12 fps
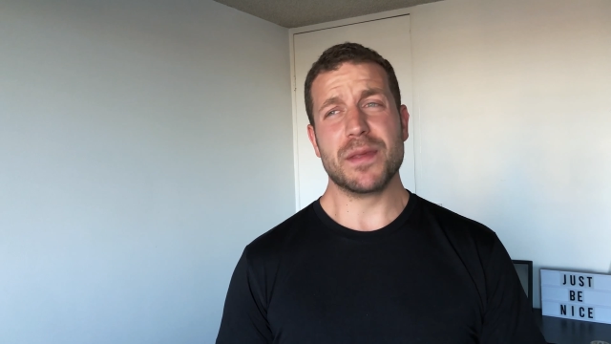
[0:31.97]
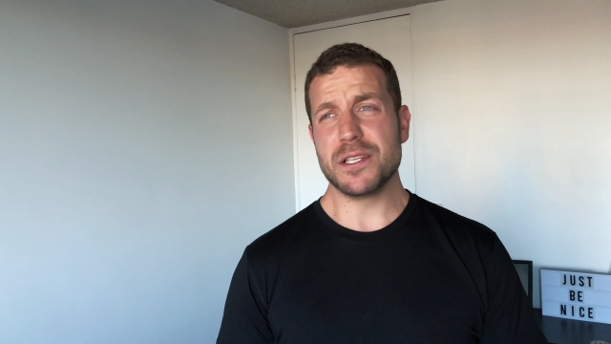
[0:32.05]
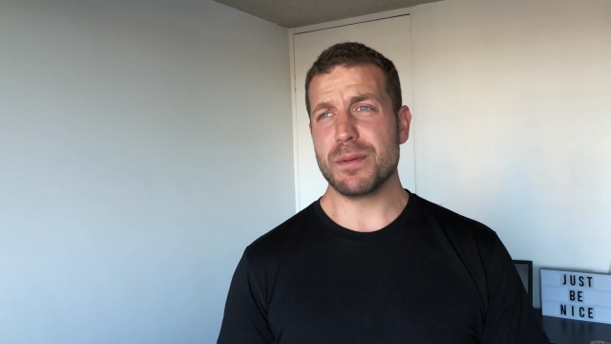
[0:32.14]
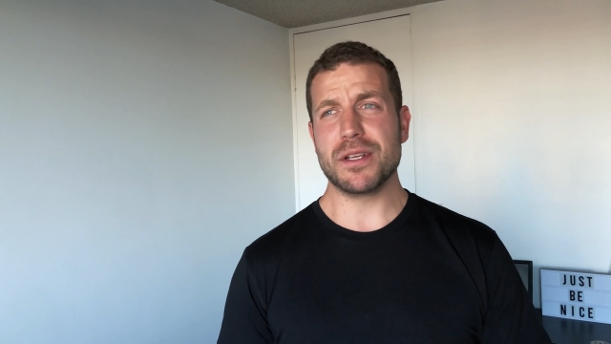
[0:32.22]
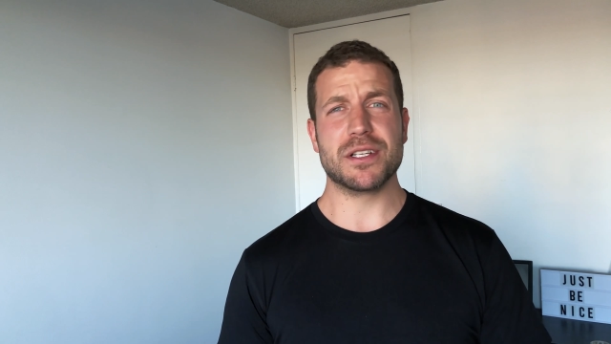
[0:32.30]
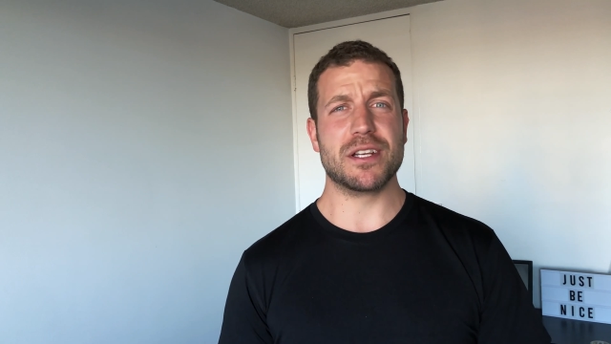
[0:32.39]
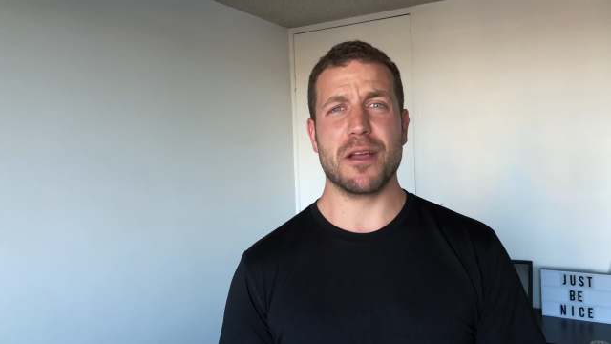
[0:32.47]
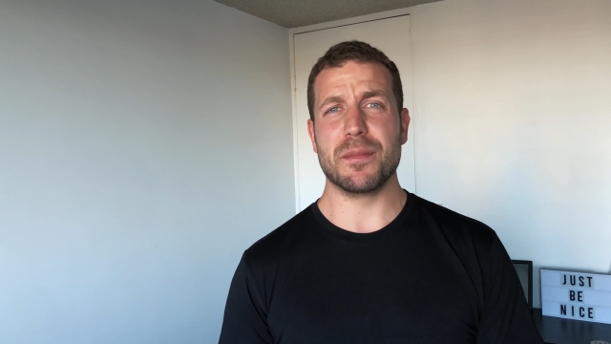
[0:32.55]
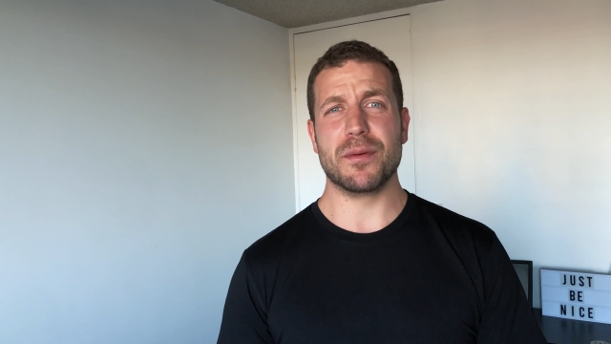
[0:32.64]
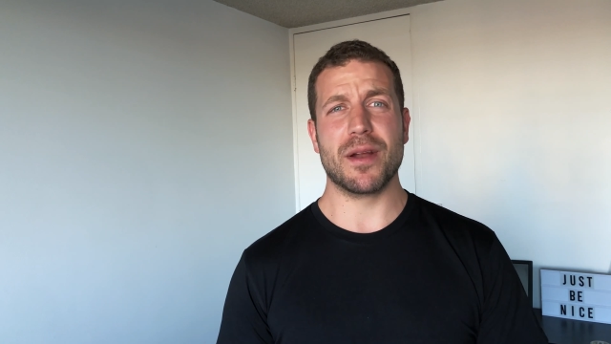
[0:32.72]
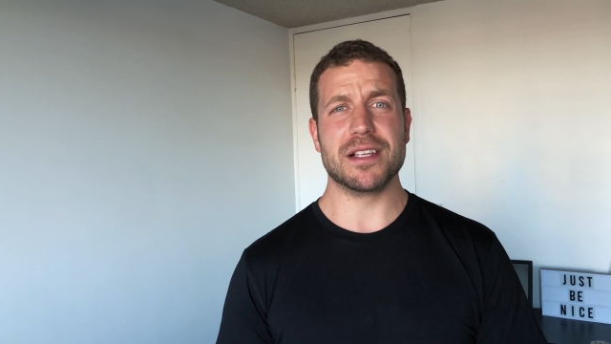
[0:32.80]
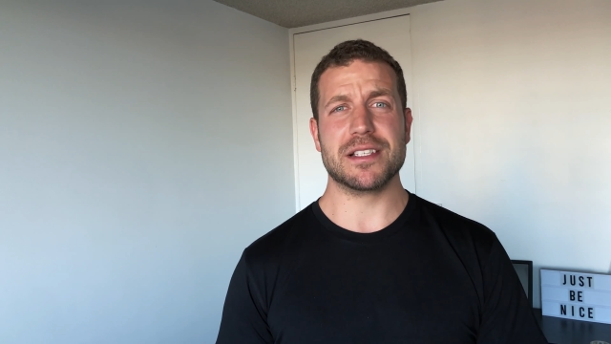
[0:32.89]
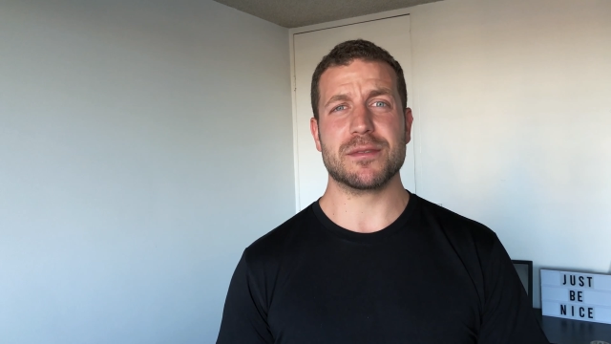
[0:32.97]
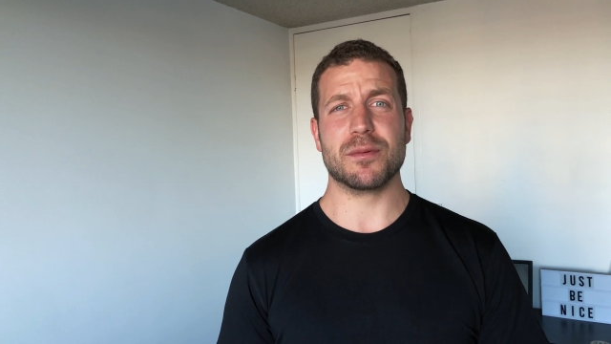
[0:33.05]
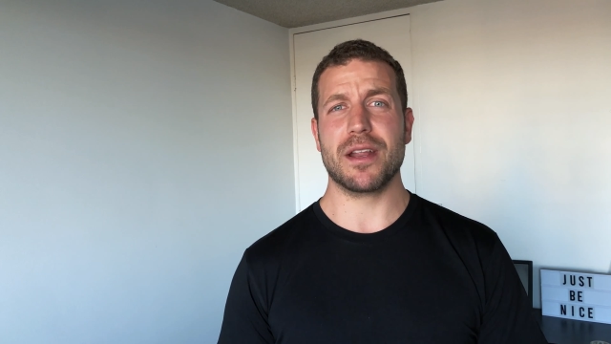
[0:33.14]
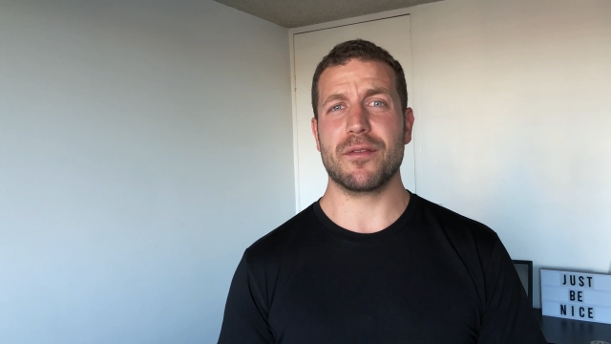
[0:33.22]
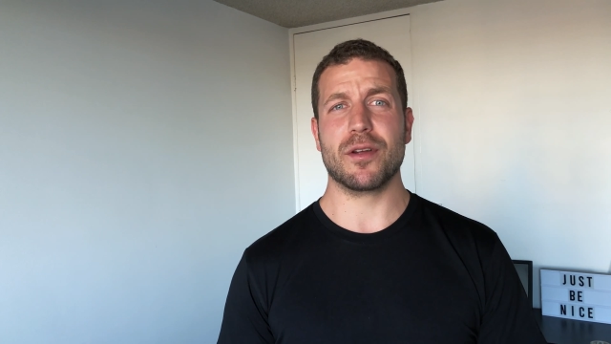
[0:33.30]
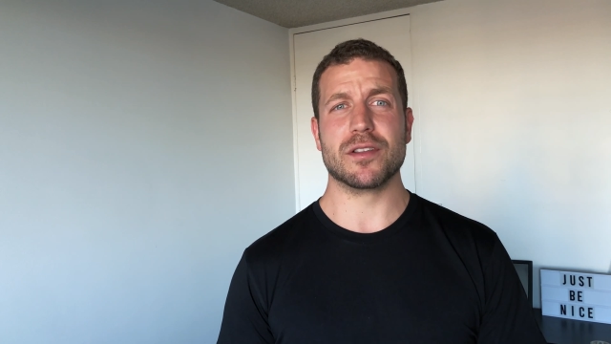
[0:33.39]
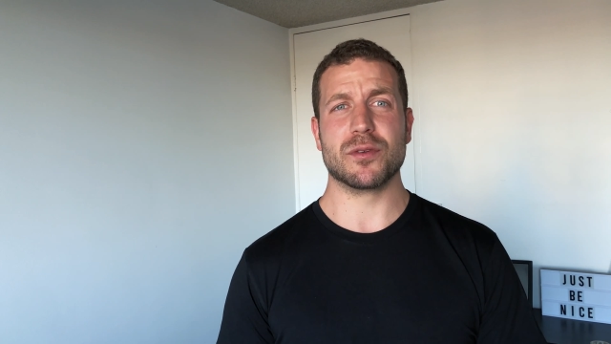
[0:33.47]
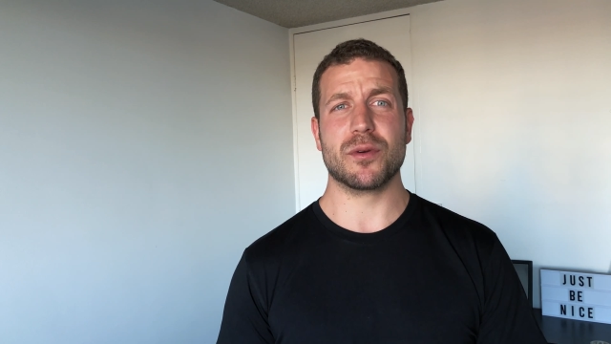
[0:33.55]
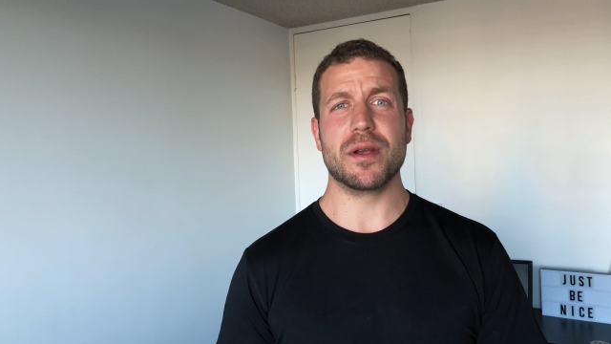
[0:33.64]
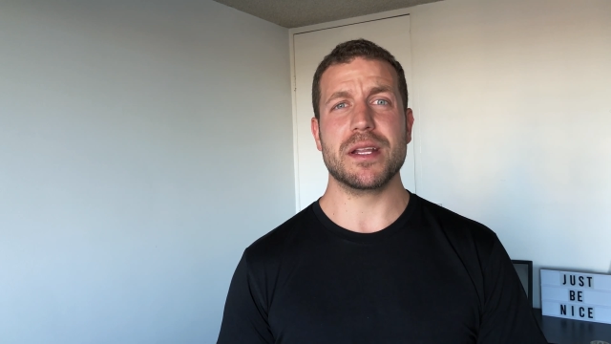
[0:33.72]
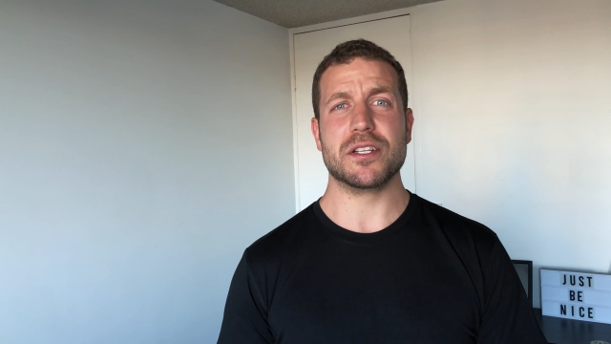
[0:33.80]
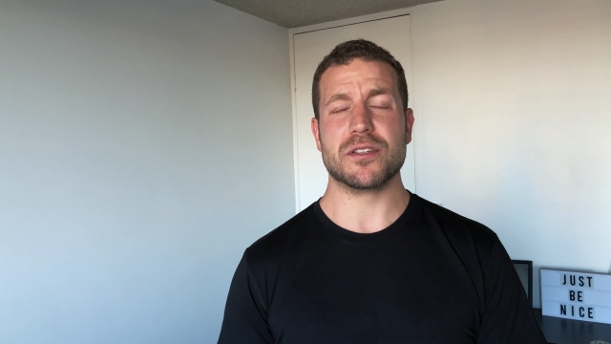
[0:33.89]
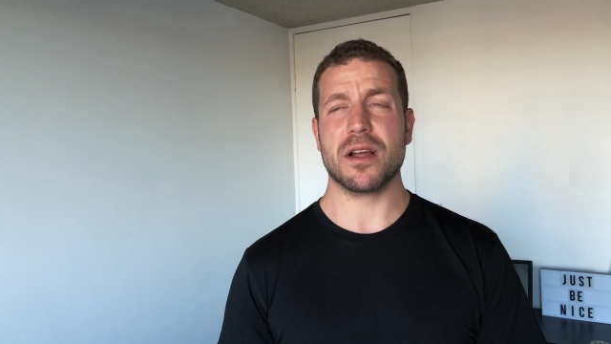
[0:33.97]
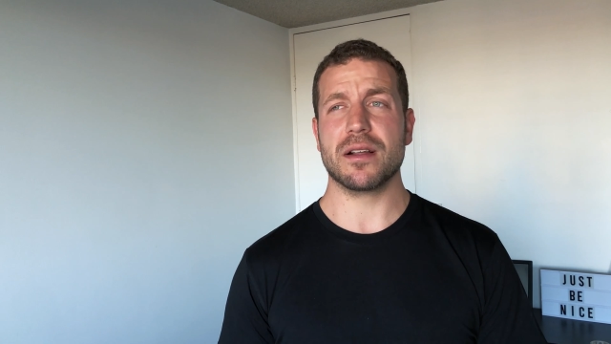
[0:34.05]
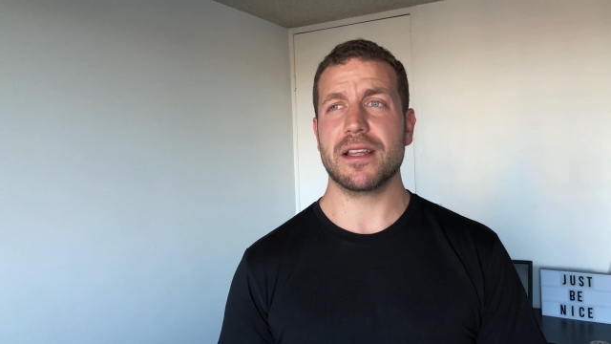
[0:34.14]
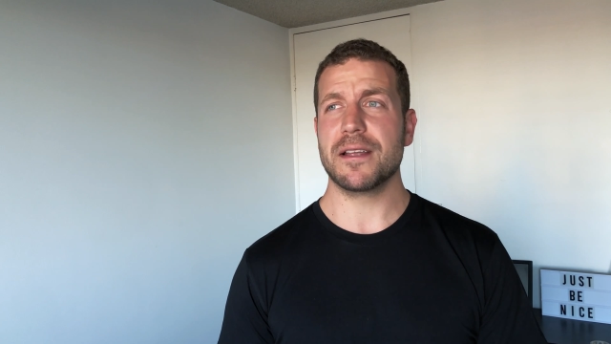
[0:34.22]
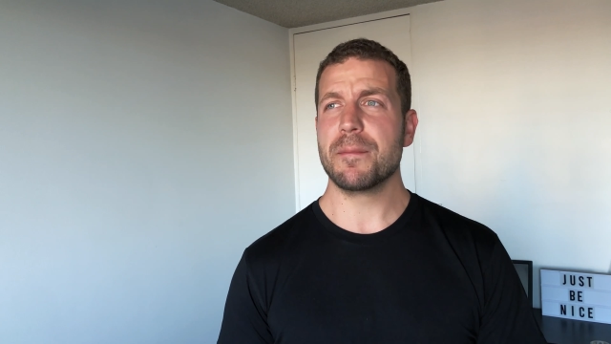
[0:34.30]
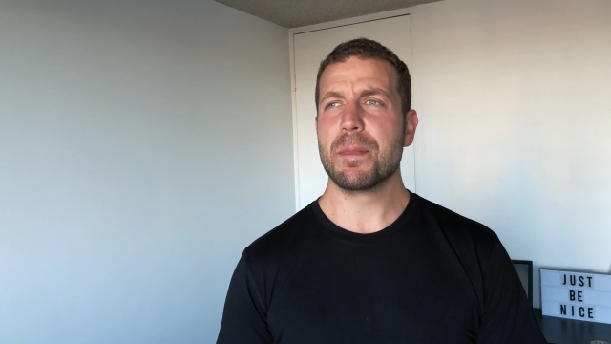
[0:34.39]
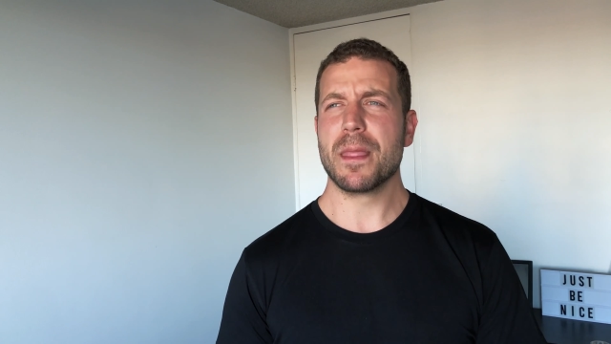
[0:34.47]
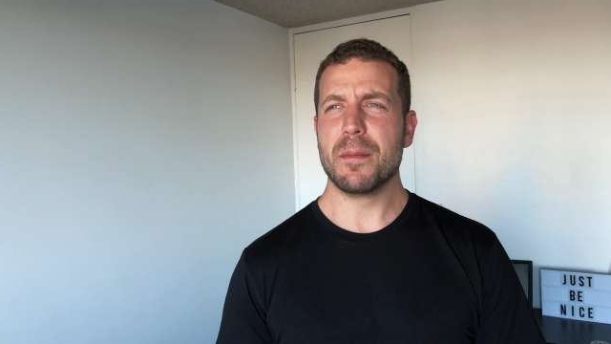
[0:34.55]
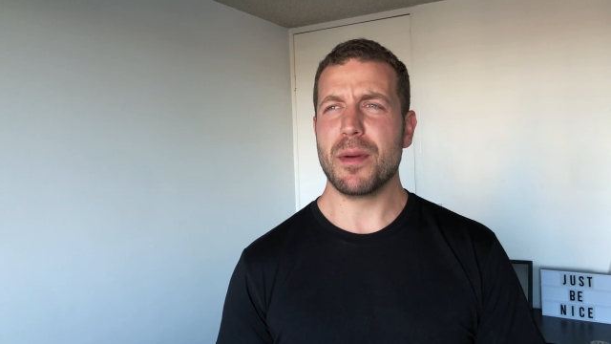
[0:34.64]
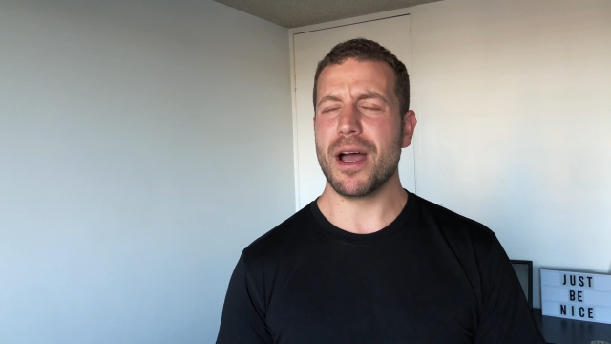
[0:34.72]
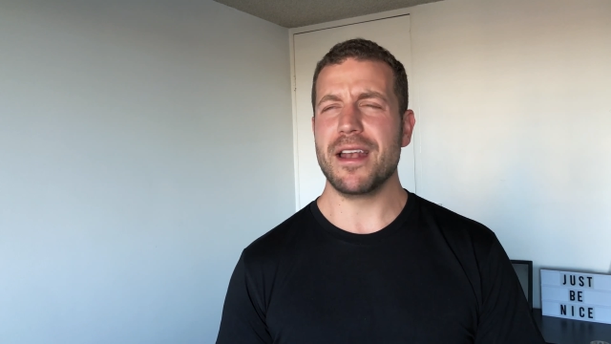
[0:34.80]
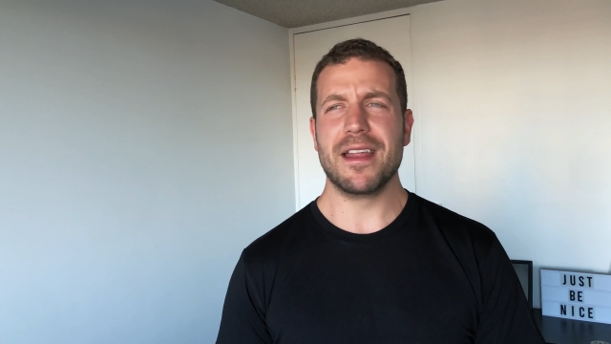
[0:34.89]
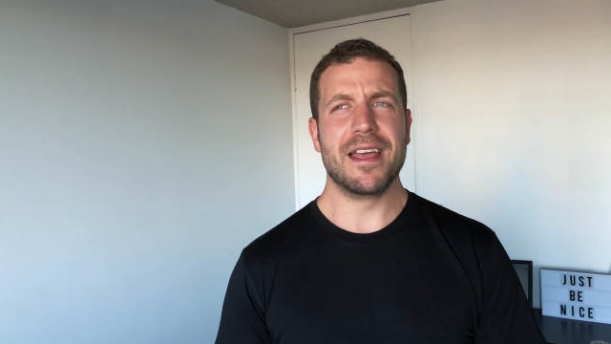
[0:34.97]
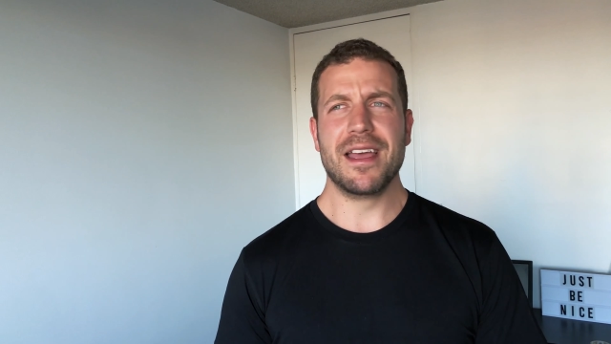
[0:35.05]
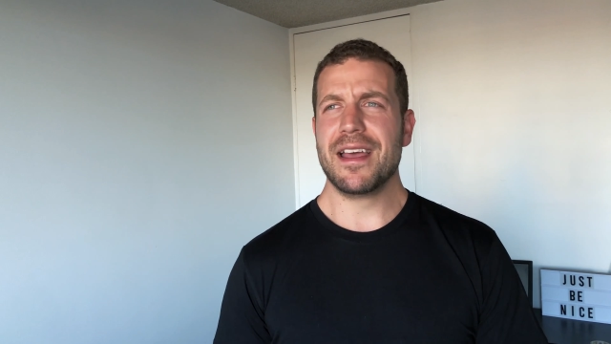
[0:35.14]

Especially don't be racist when everyone's already struggling. But